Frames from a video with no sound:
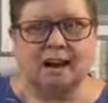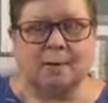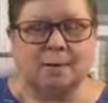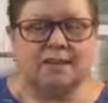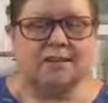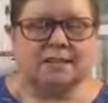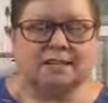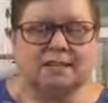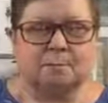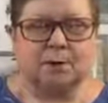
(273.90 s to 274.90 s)
even in
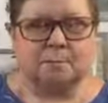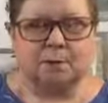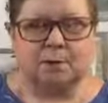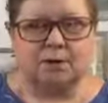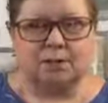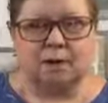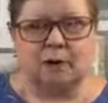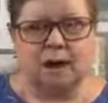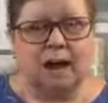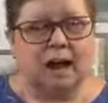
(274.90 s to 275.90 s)
September. So
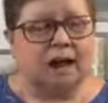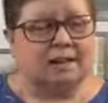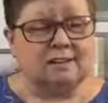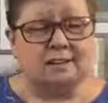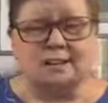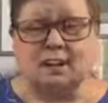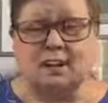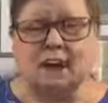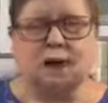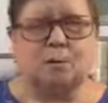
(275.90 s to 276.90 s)
just a
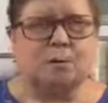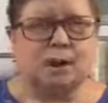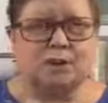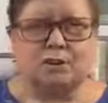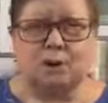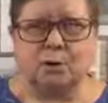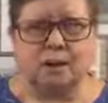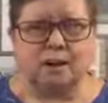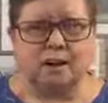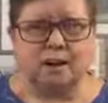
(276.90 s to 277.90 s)
lot of production going
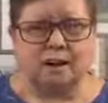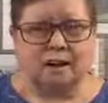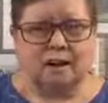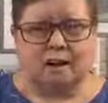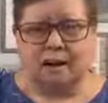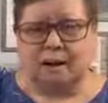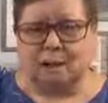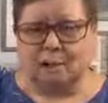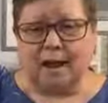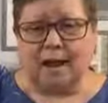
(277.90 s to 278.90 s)
on here.
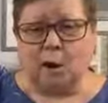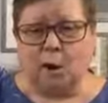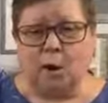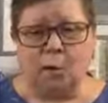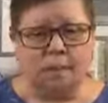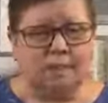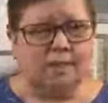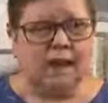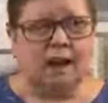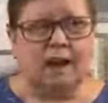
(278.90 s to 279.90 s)
I hope
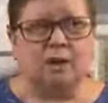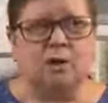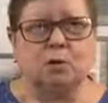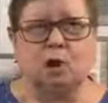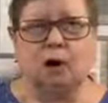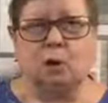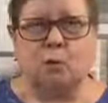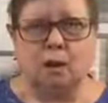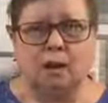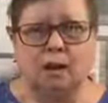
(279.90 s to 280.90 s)
that you are all
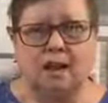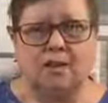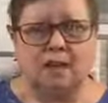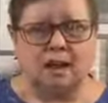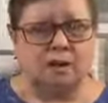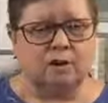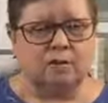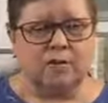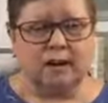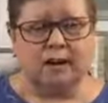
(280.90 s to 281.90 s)
well and that you're
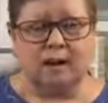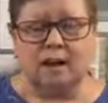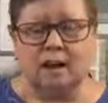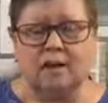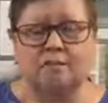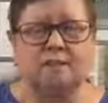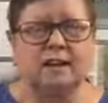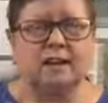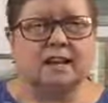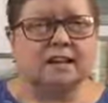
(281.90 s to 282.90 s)
finding fun
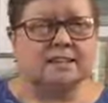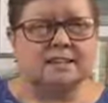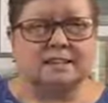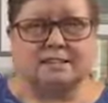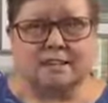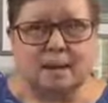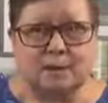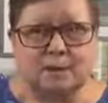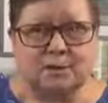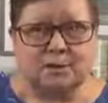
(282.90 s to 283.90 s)
things to stab
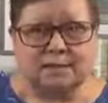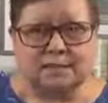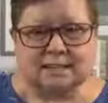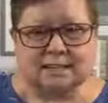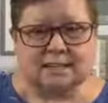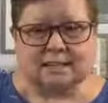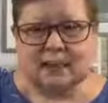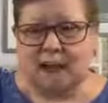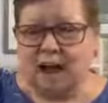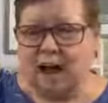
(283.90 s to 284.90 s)
into existence.
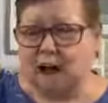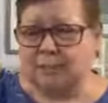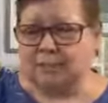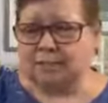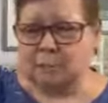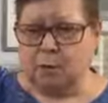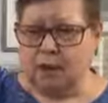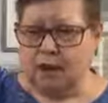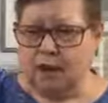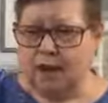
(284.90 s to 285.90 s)

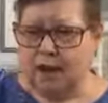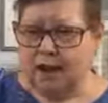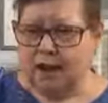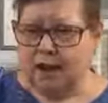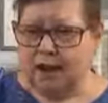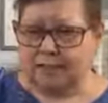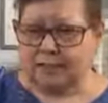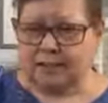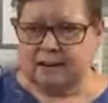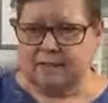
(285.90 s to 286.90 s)
Someone asked
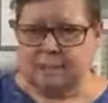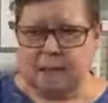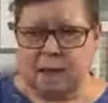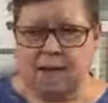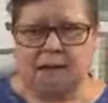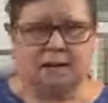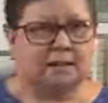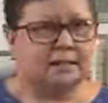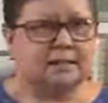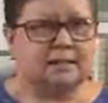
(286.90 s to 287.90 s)
if maybe I'd
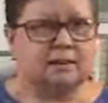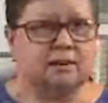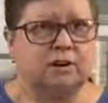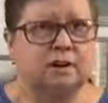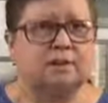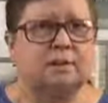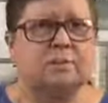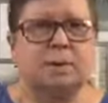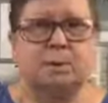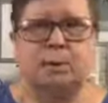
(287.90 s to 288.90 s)
consider in
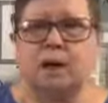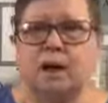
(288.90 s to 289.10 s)
September